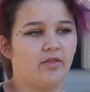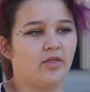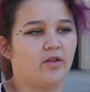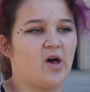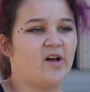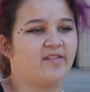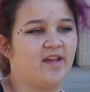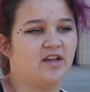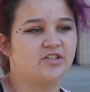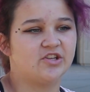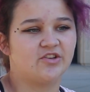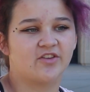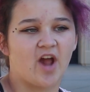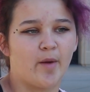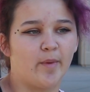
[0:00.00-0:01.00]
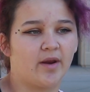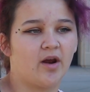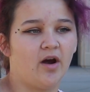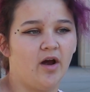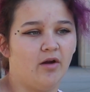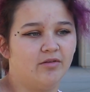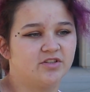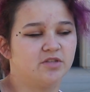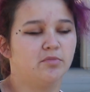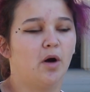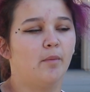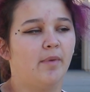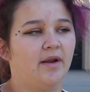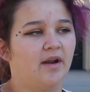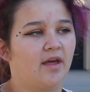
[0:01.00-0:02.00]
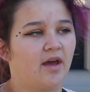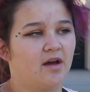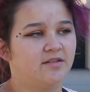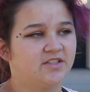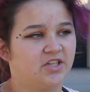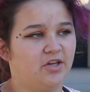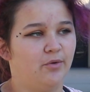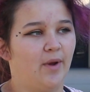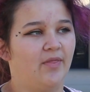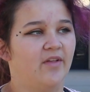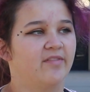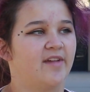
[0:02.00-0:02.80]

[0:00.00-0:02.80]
the Los Angeles Comic Con, which I'm hoping to go to, and the